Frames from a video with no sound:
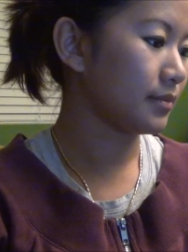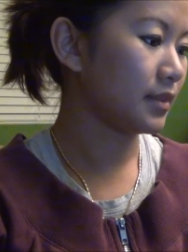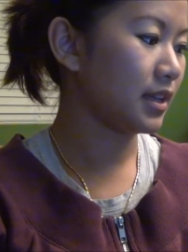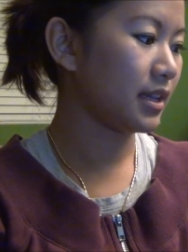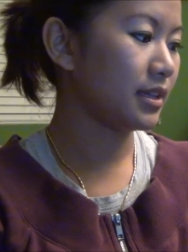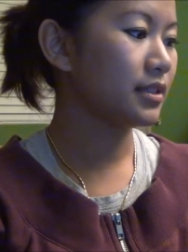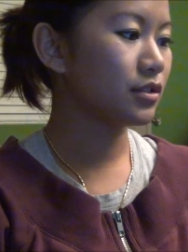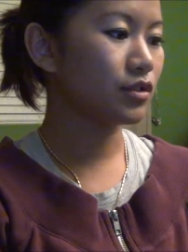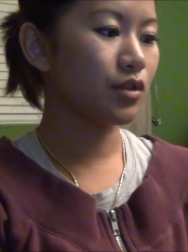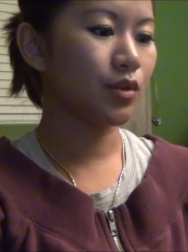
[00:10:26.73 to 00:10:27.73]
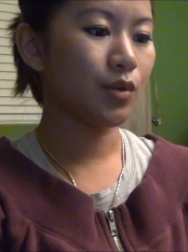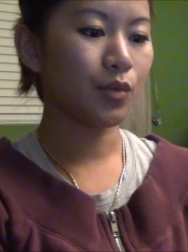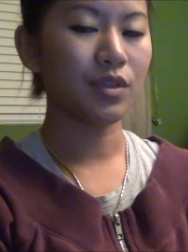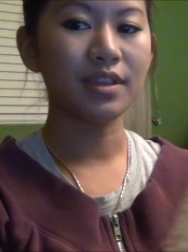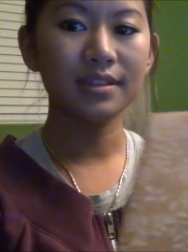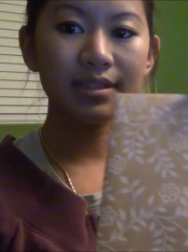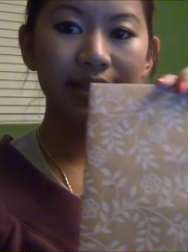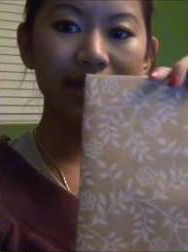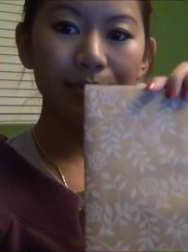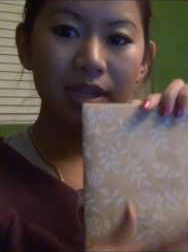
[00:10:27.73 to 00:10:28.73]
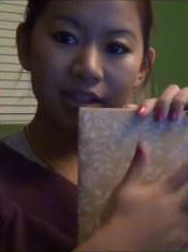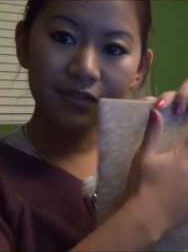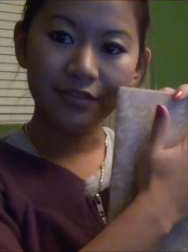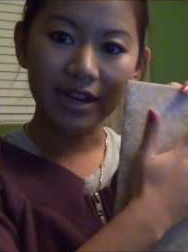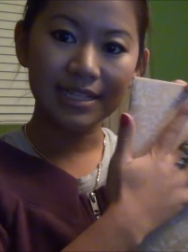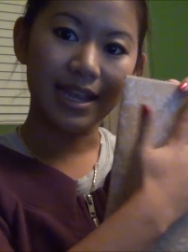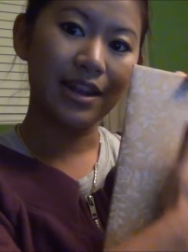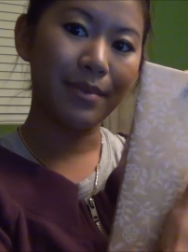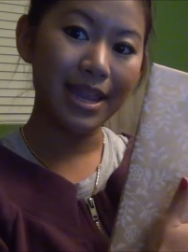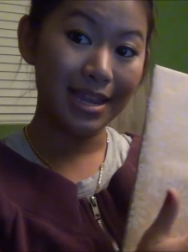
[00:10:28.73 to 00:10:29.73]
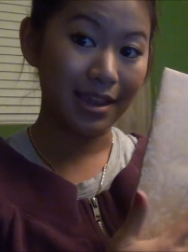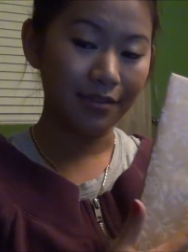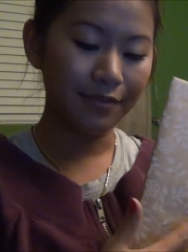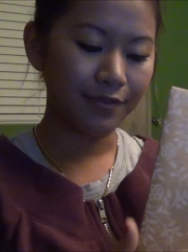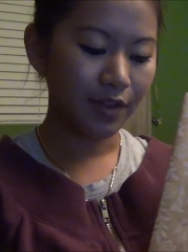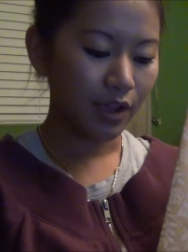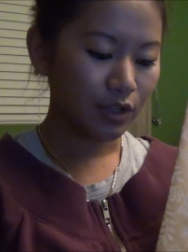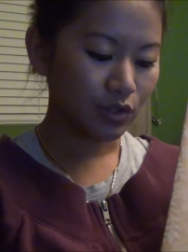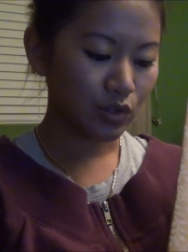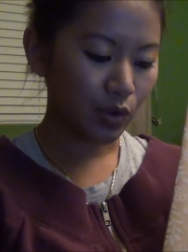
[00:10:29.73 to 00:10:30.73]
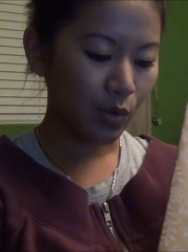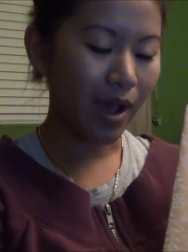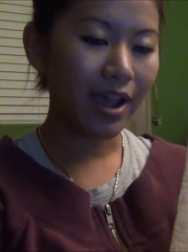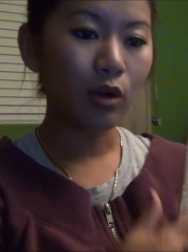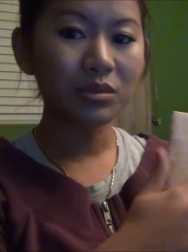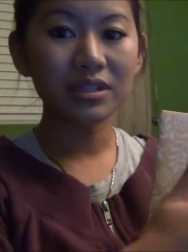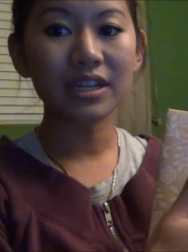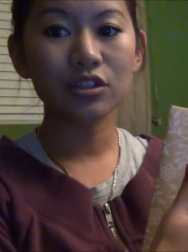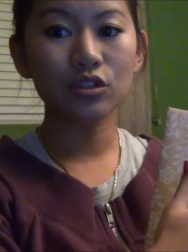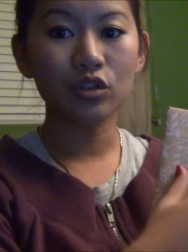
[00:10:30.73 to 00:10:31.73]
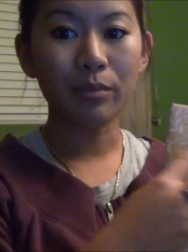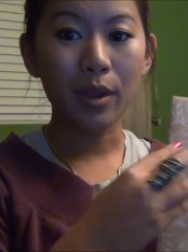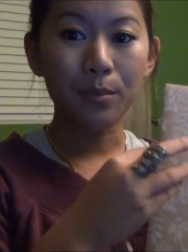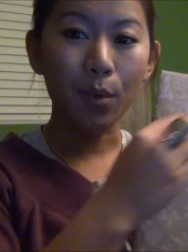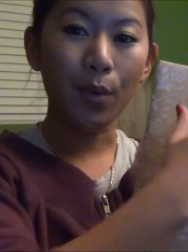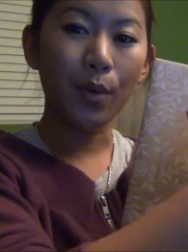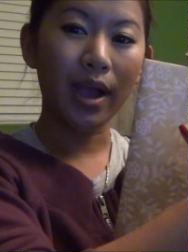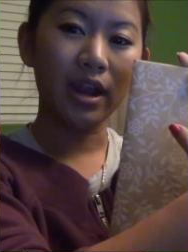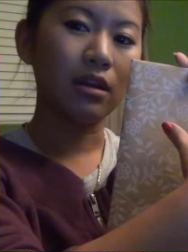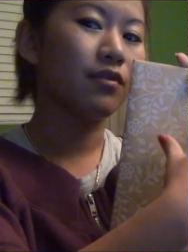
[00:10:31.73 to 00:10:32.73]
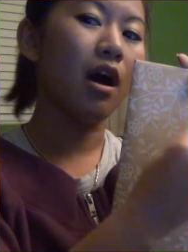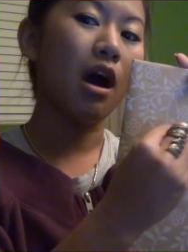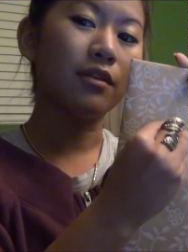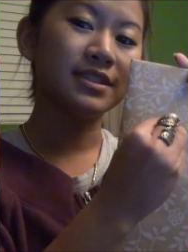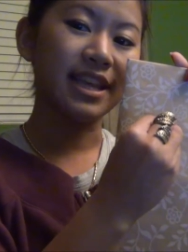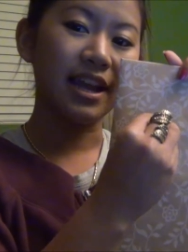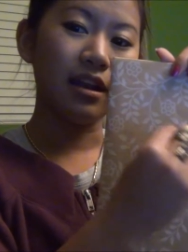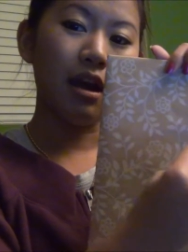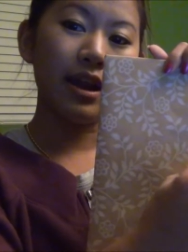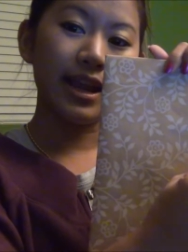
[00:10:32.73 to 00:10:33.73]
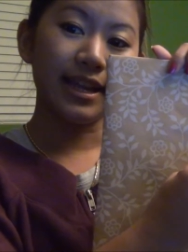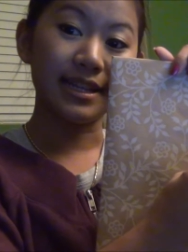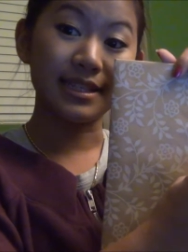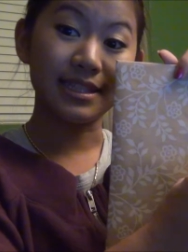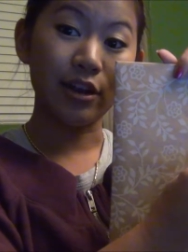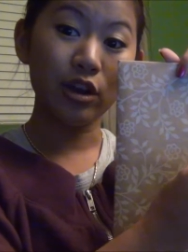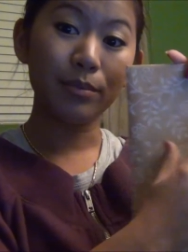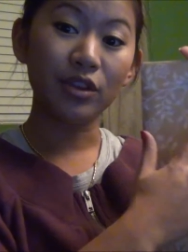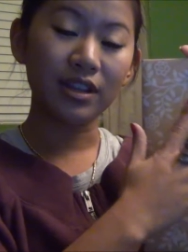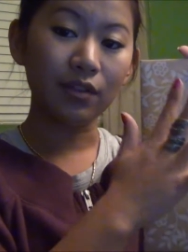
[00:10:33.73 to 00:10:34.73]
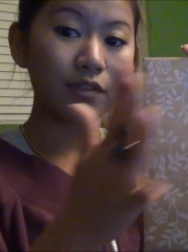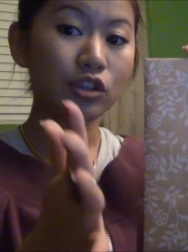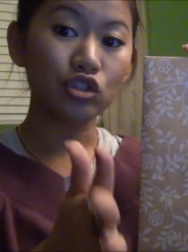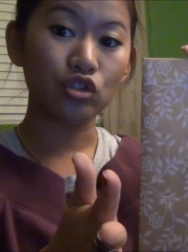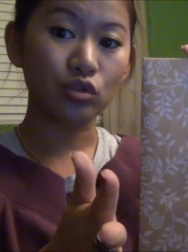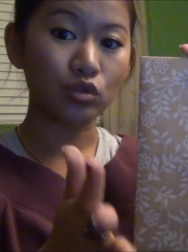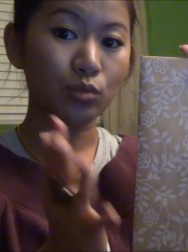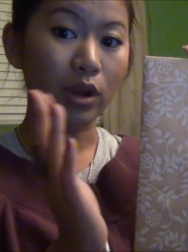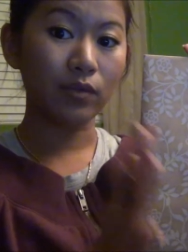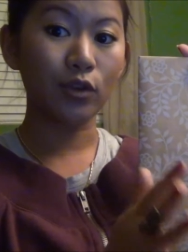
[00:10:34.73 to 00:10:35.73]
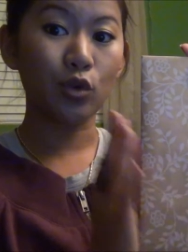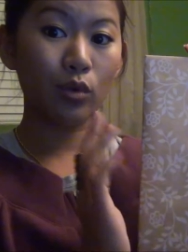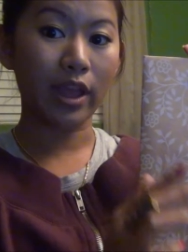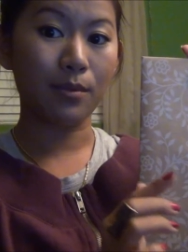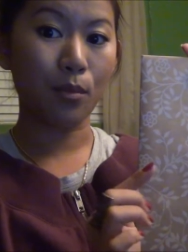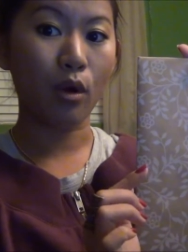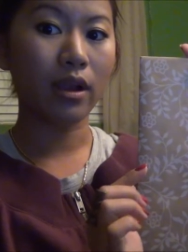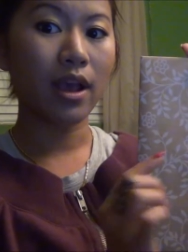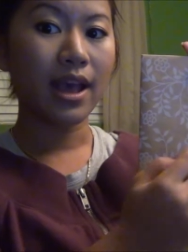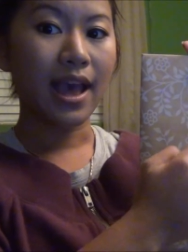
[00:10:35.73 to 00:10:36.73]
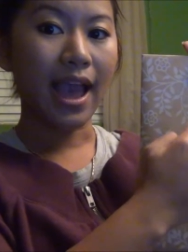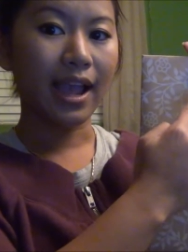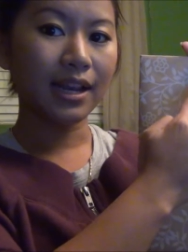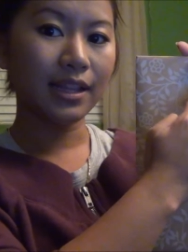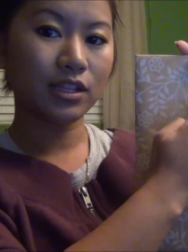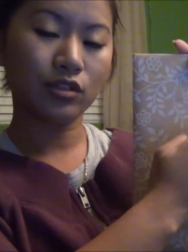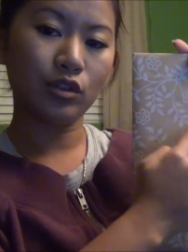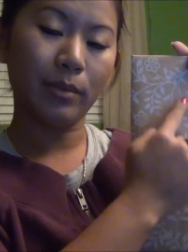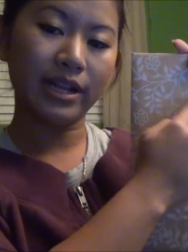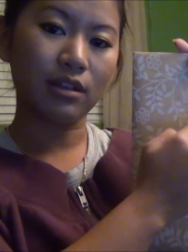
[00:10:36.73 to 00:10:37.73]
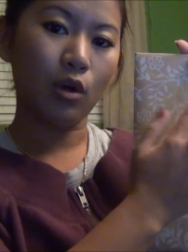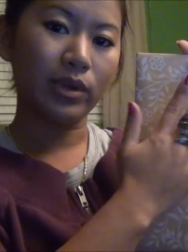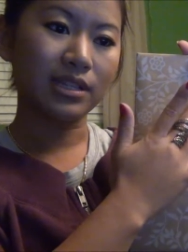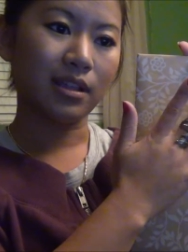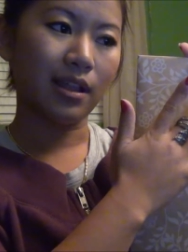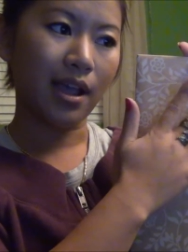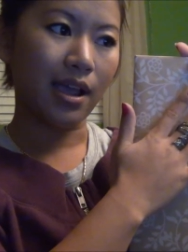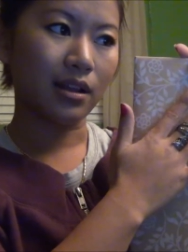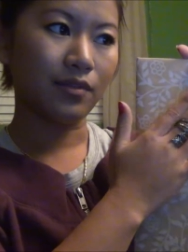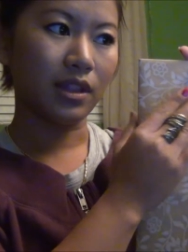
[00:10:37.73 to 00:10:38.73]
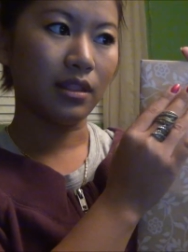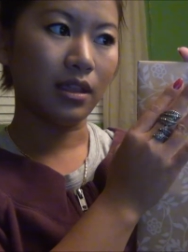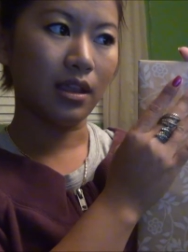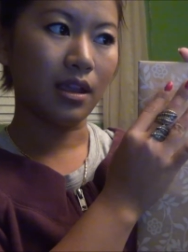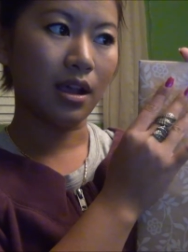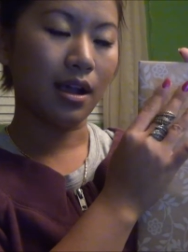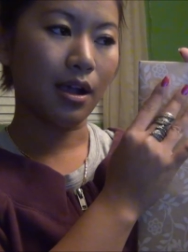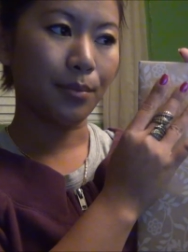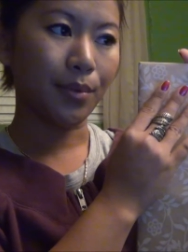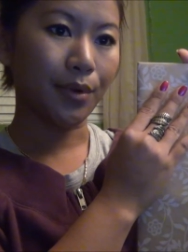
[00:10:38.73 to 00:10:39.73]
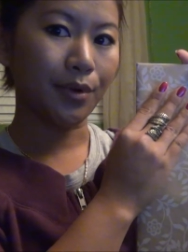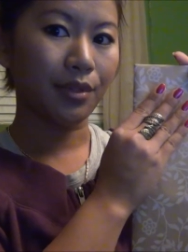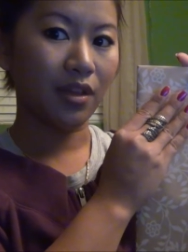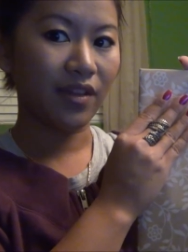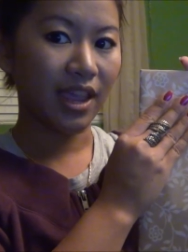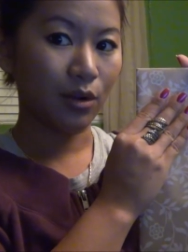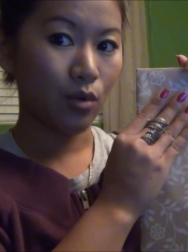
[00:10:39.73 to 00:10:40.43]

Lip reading: Okay, so this is going to be the front side of my gift. So I always like to do my bow kind of offset and not in the center, but you can definitely choose whatever you like more. I kind of like to do mine always and kind of in the upper left hand